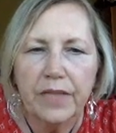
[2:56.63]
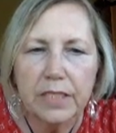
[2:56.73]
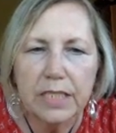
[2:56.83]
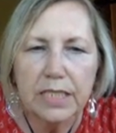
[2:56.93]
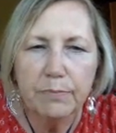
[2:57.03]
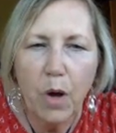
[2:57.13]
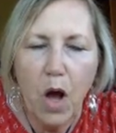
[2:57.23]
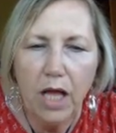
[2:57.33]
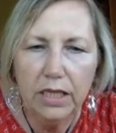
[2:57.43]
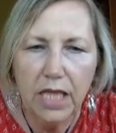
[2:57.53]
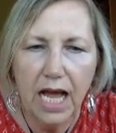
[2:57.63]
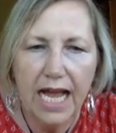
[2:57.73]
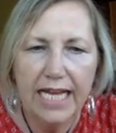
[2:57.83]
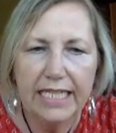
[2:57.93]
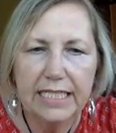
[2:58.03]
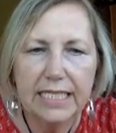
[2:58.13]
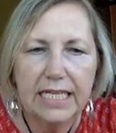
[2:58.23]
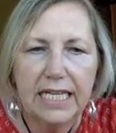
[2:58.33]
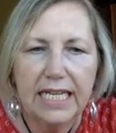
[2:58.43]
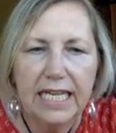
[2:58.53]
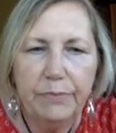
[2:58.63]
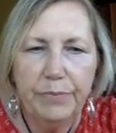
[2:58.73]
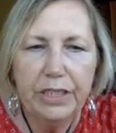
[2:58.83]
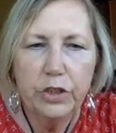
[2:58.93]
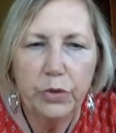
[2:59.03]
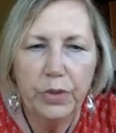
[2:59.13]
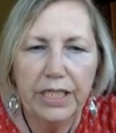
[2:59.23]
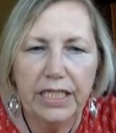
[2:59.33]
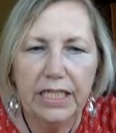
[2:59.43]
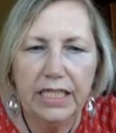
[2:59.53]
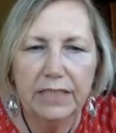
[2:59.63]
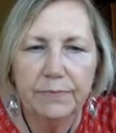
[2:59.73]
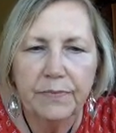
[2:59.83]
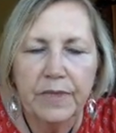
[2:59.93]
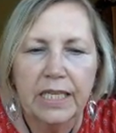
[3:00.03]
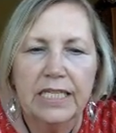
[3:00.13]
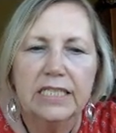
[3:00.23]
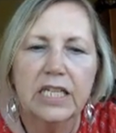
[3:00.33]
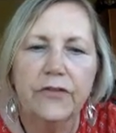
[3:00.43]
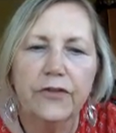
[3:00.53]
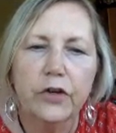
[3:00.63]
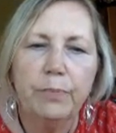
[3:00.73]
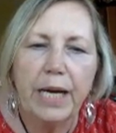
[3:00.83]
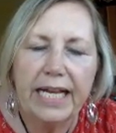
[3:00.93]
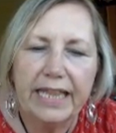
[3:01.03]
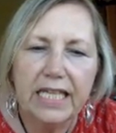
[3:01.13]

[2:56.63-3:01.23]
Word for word: the small lines in between differ by